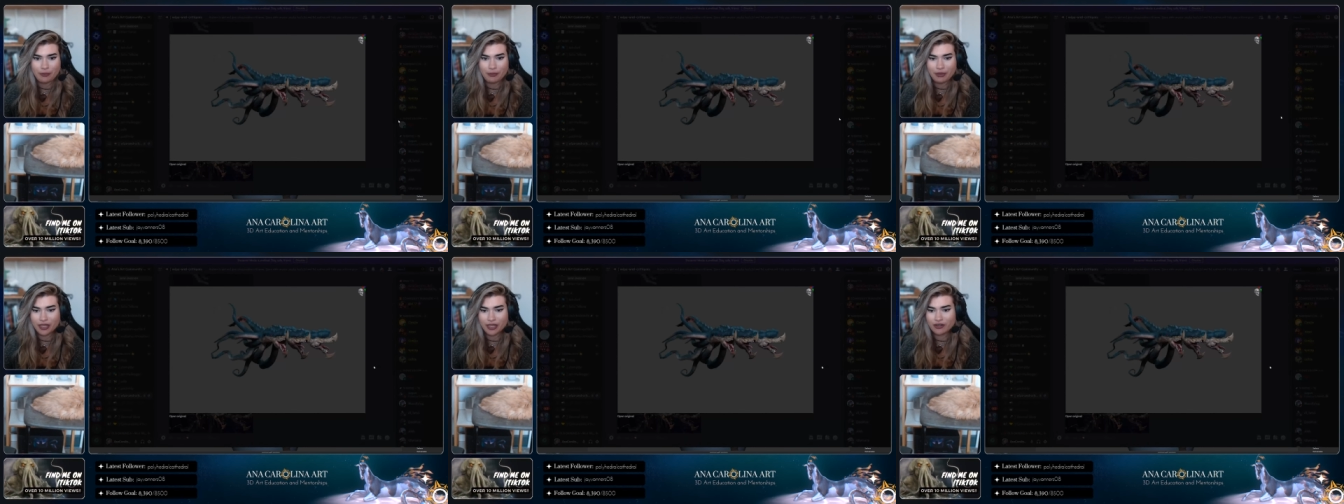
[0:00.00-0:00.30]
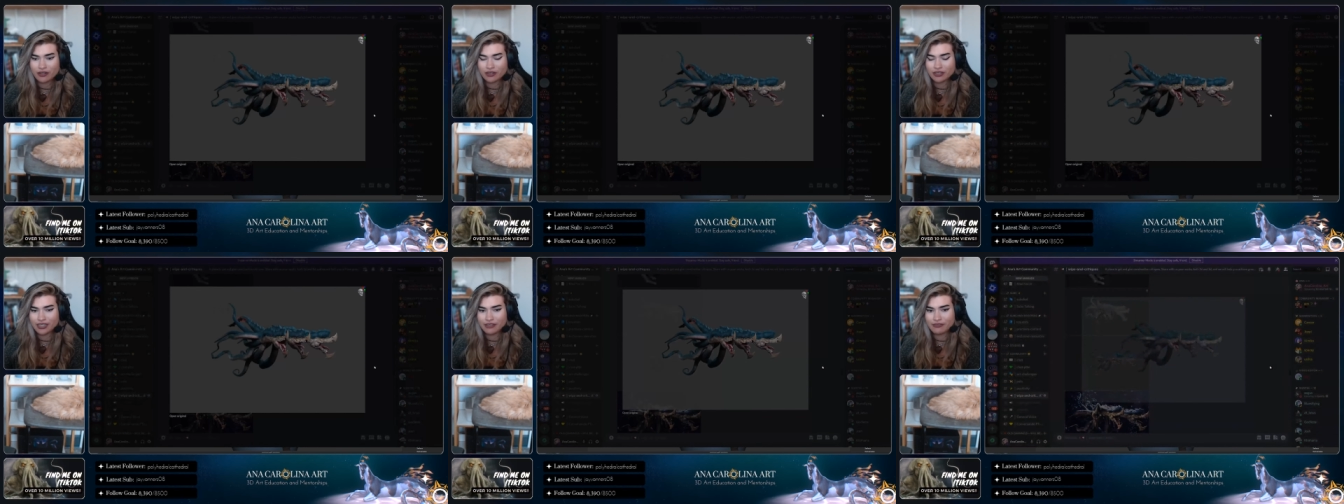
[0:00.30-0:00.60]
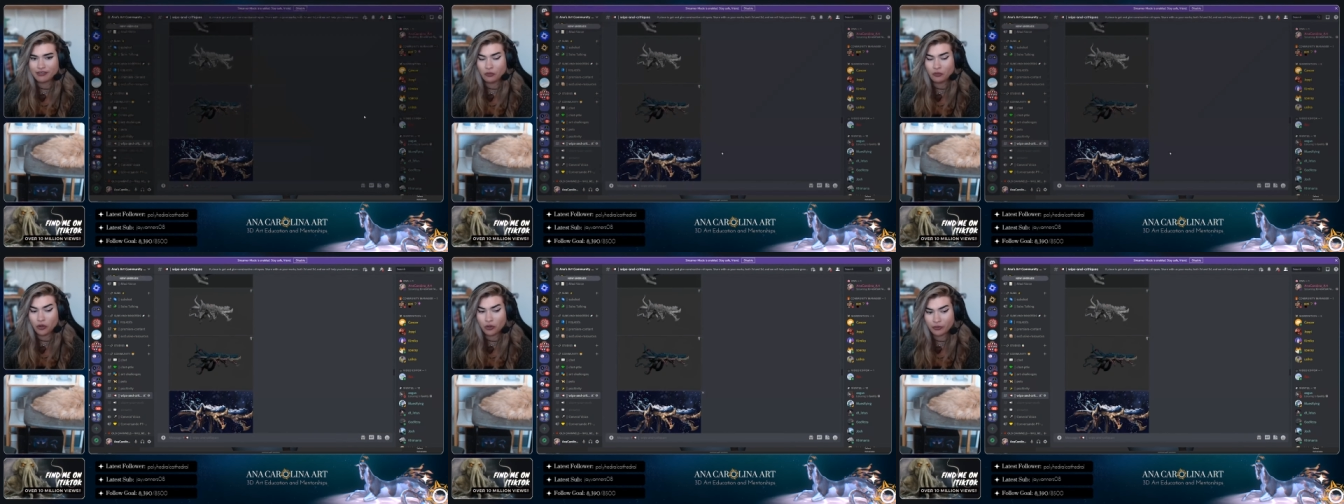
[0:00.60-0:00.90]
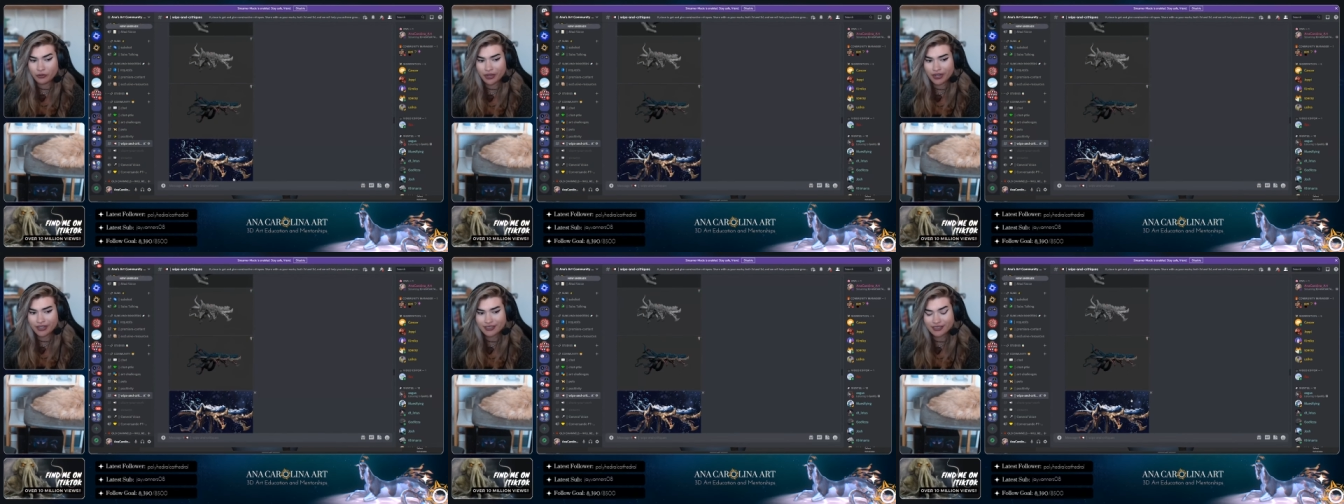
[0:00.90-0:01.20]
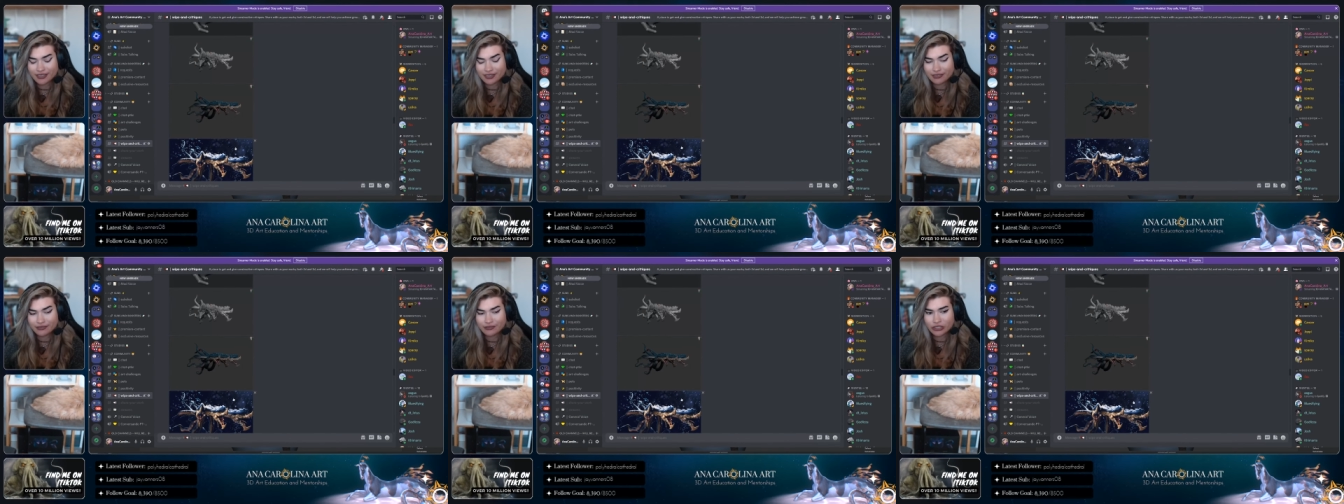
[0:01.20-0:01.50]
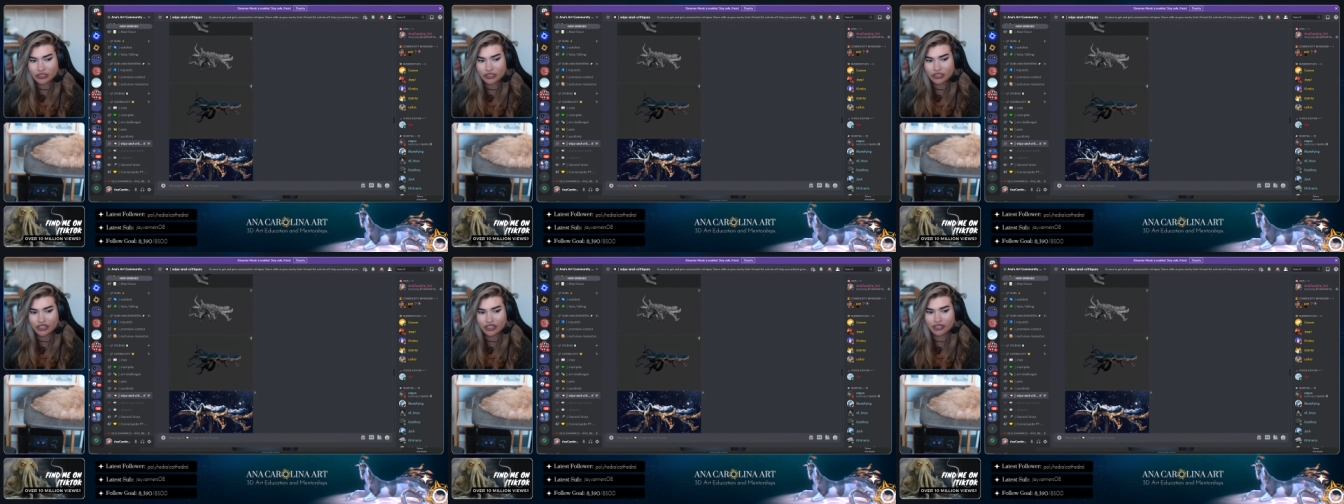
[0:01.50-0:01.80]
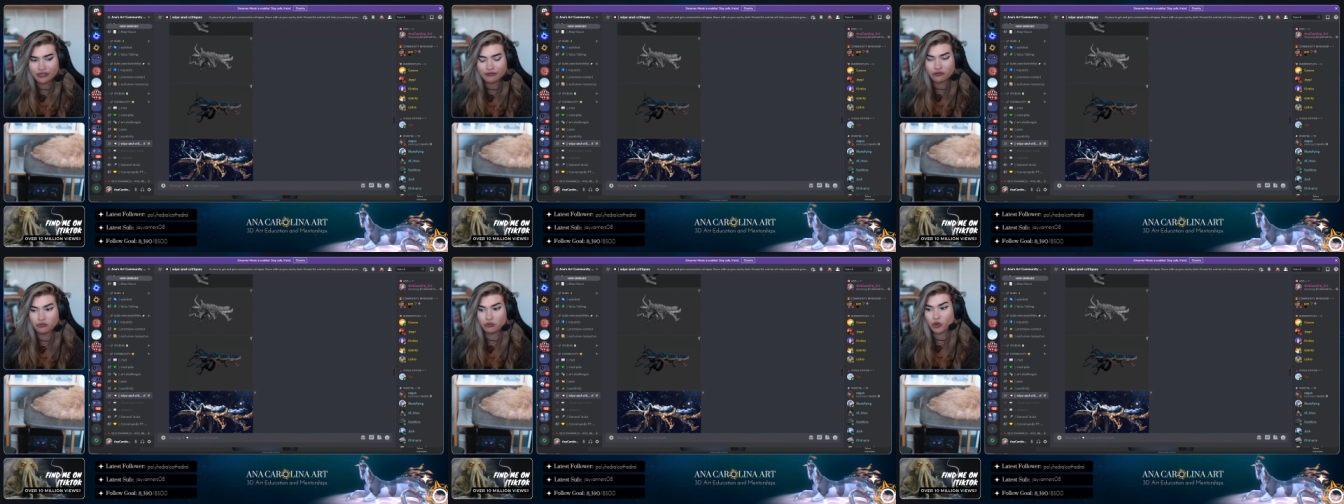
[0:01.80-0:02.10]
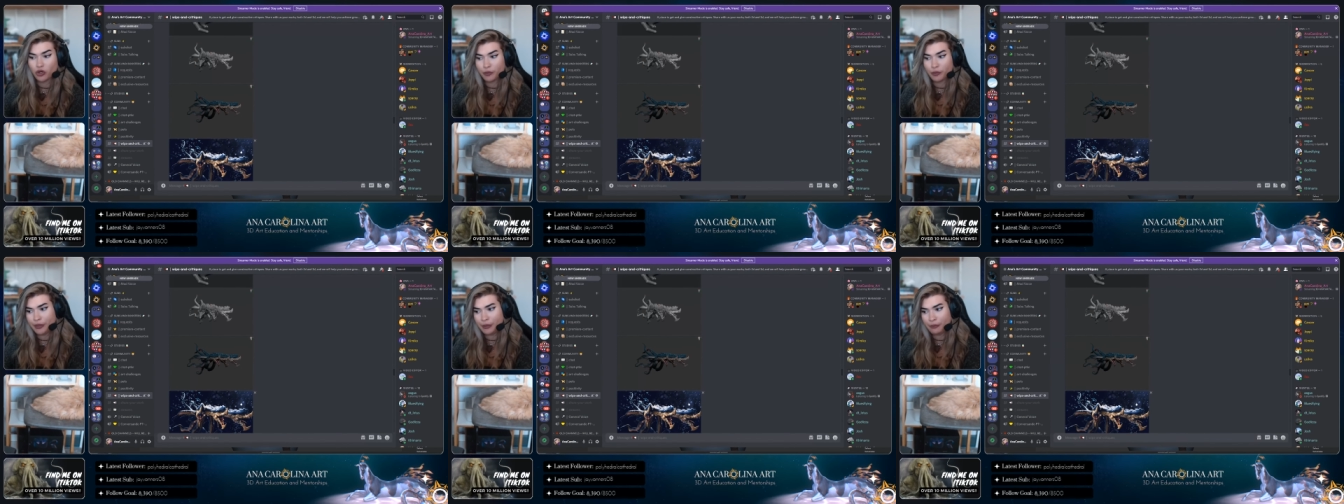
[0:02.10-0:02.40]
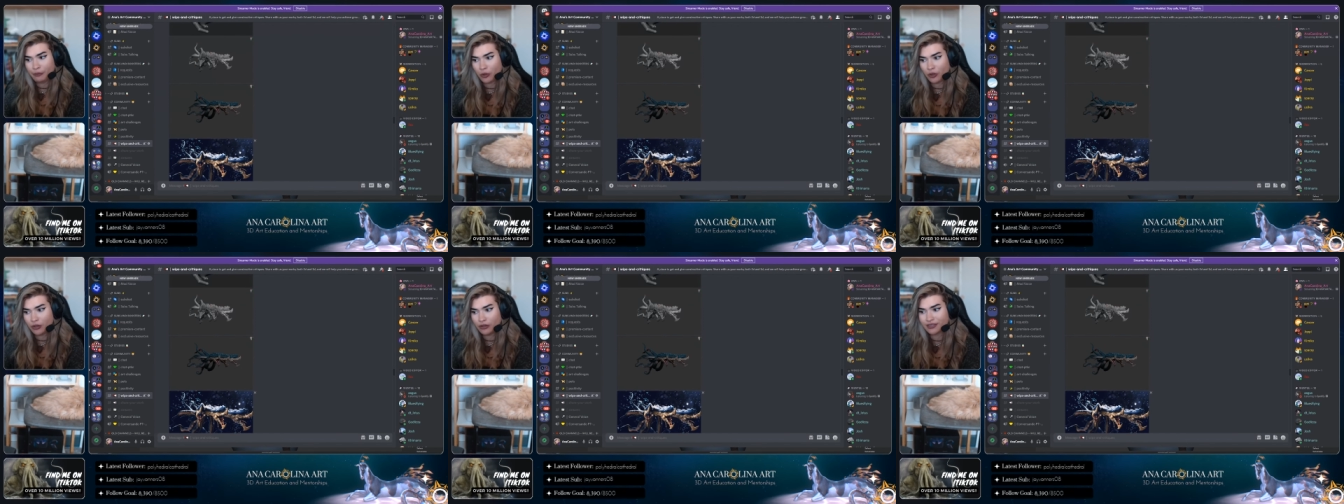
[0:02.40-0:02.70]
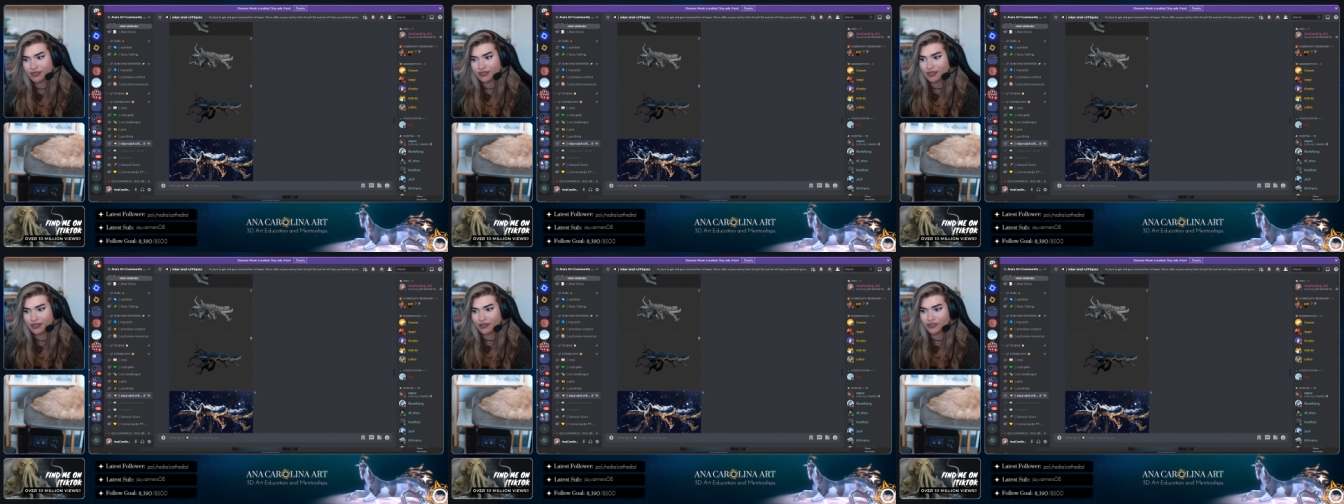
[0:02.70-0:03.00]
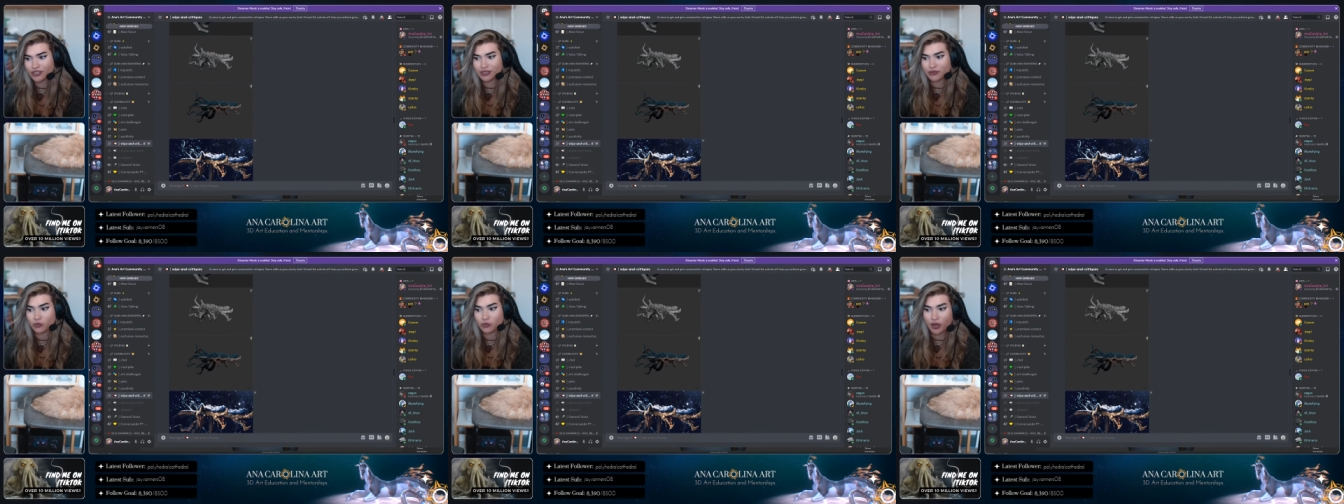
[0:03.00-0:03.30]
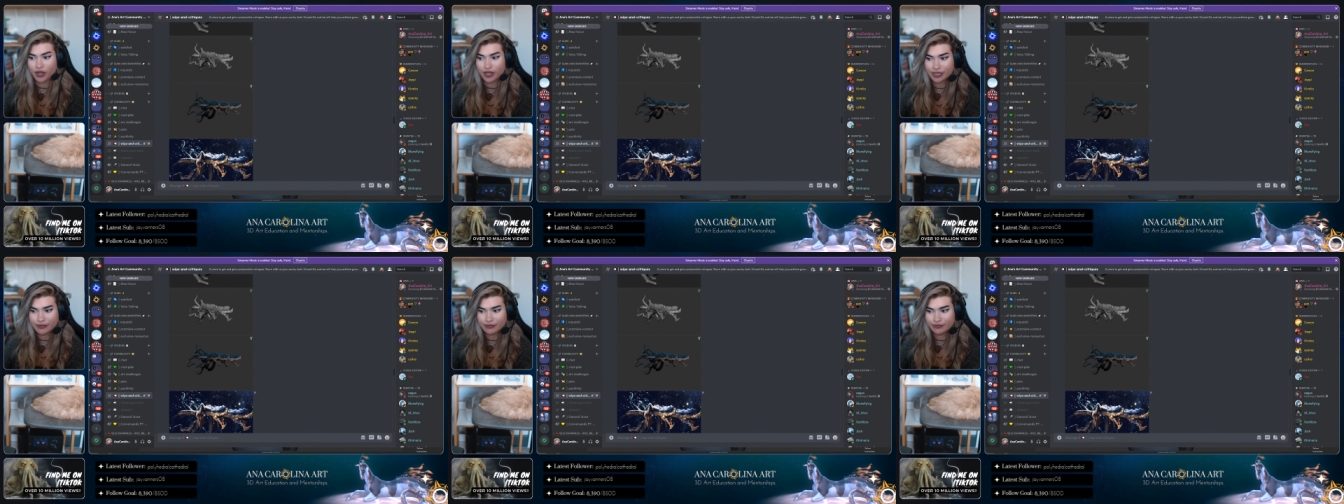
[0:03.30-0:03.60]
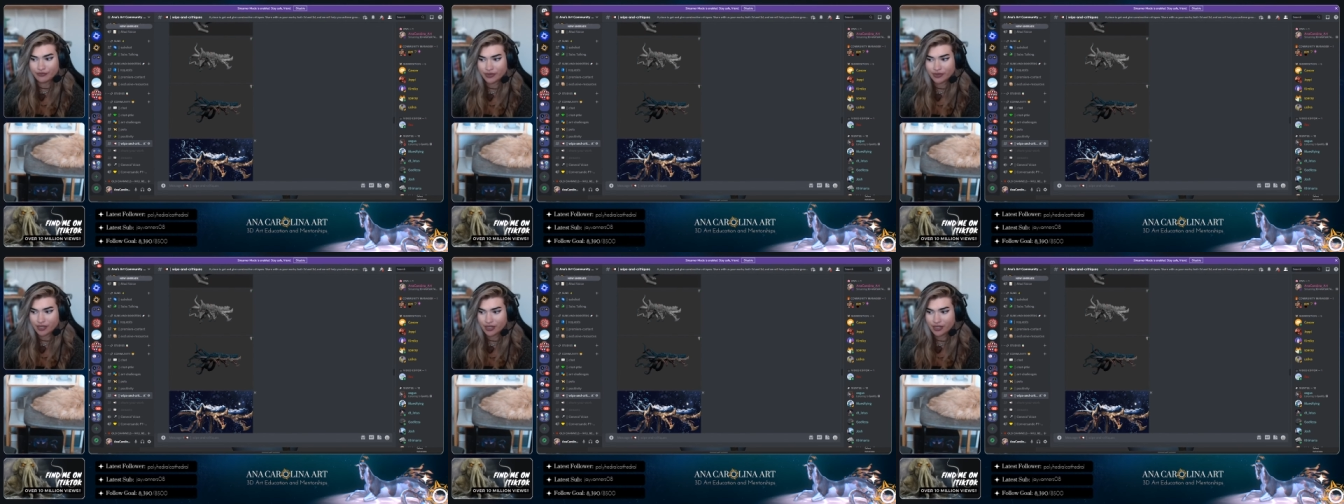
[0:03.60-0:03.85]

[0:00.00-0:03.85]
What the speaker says: I plan on giving more prizes in the future for more people instead of just one.